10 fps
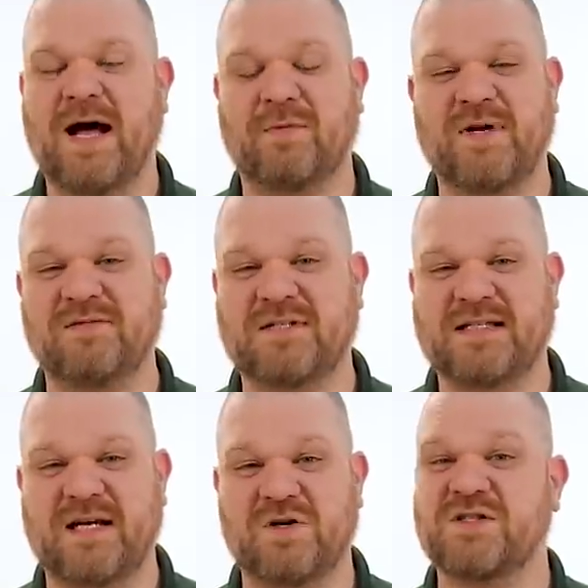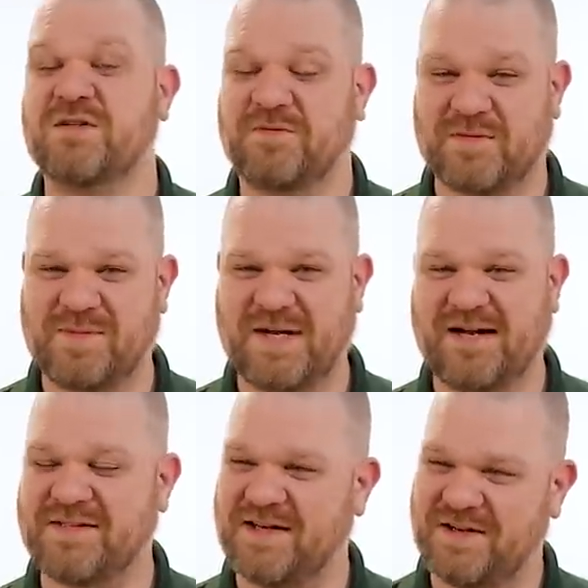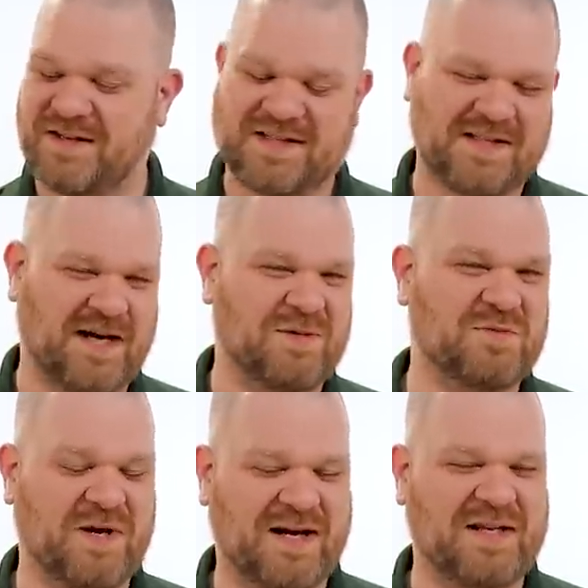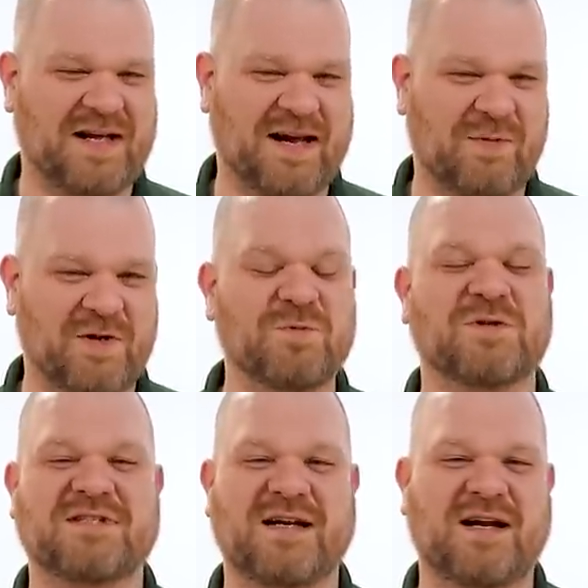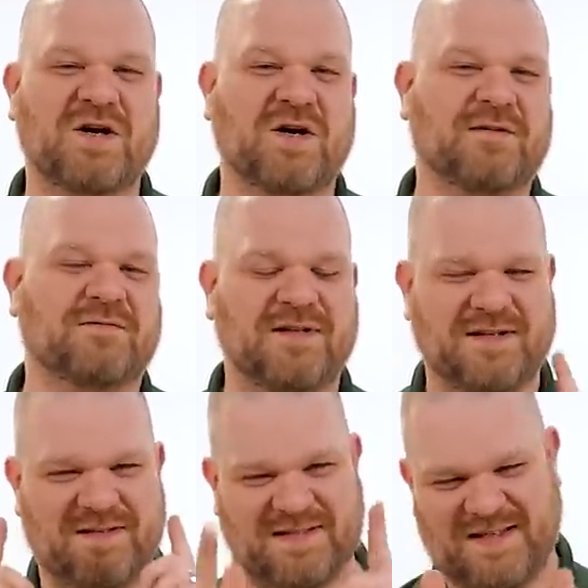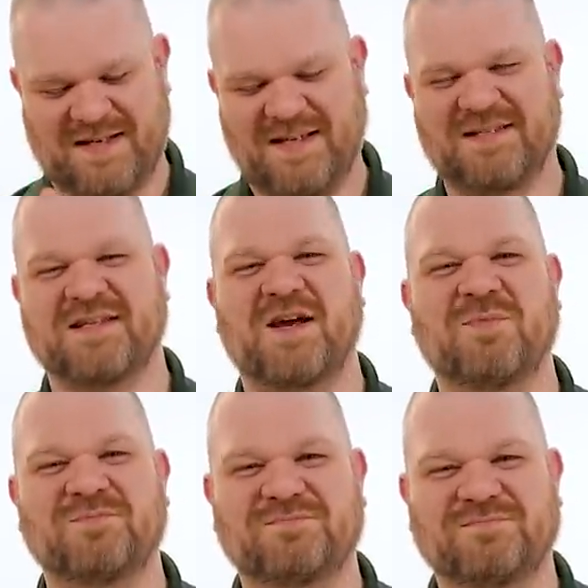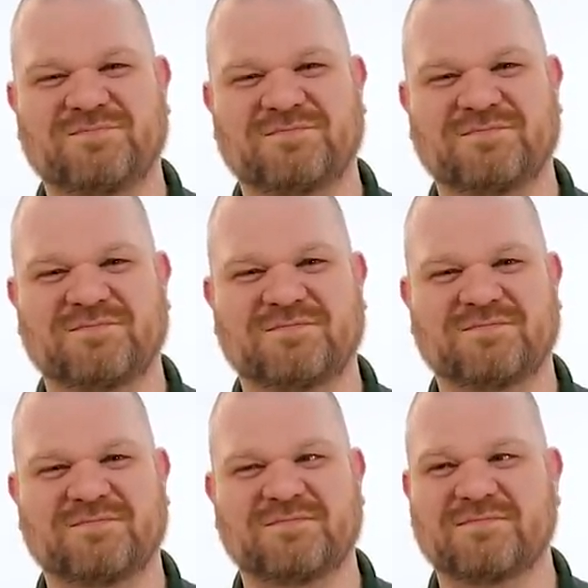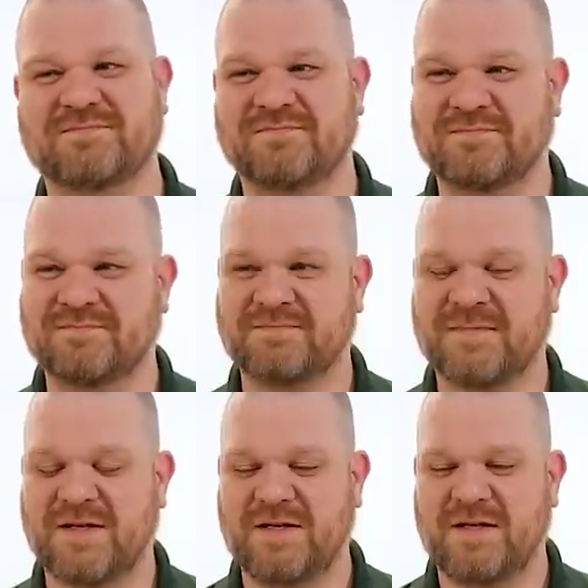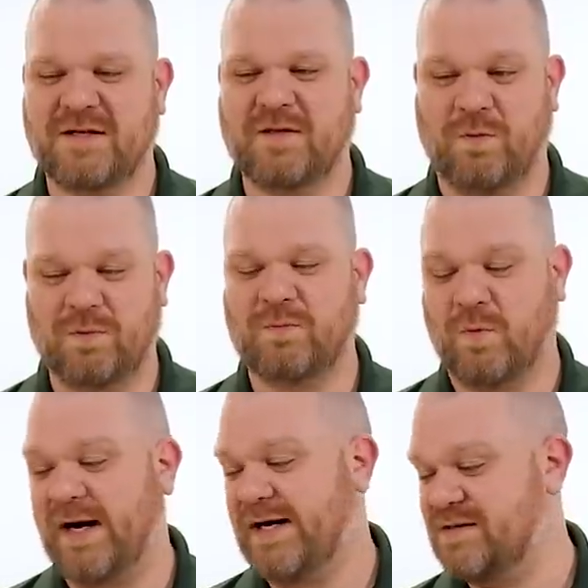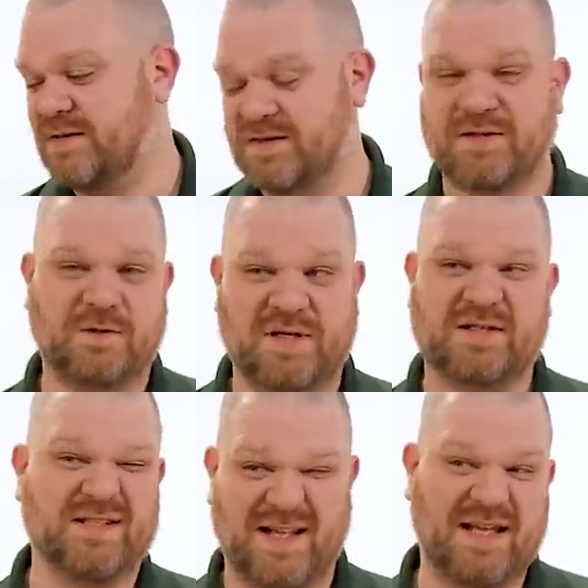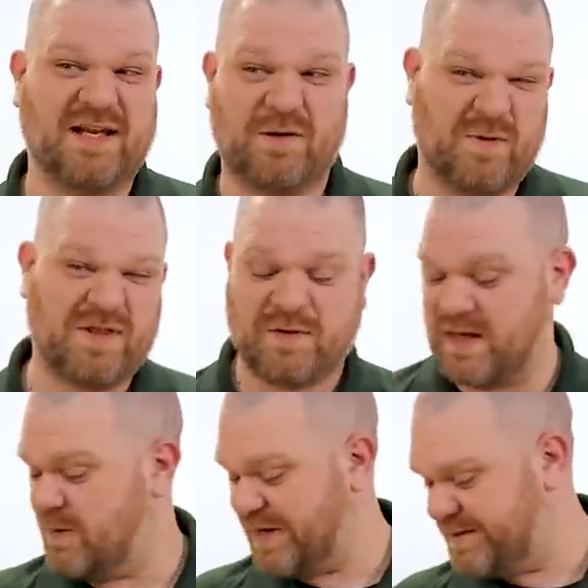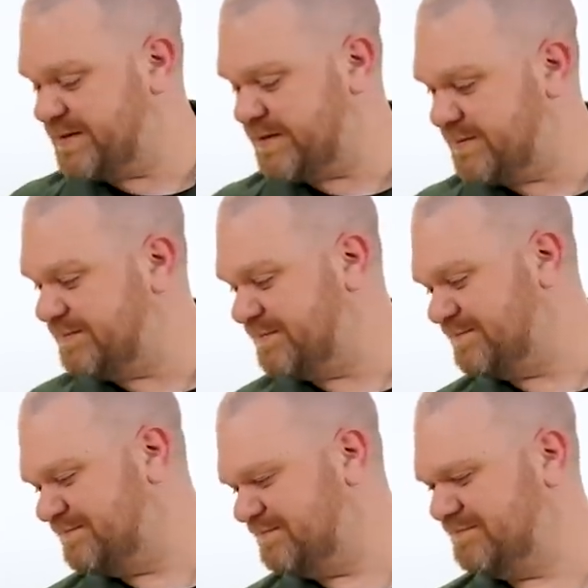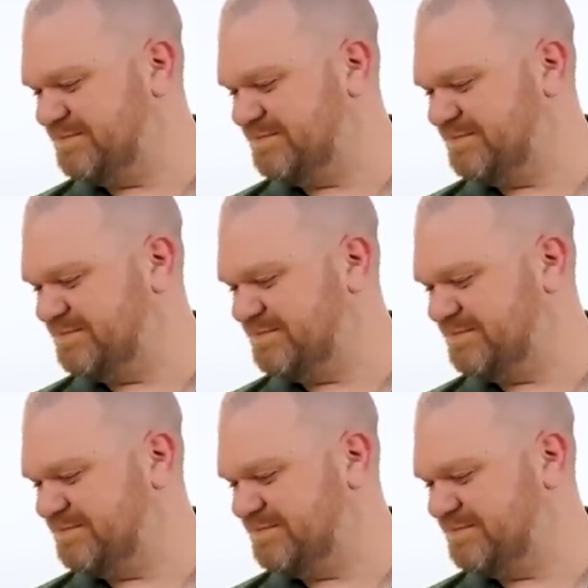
I'm David C. Anderson from the Knife Center, and that's Thomas behind the camera, and we're signing off. See you next time. I'm gonna take my own car home. Wise, because no one else is gonna get in it with you anyway. No. So.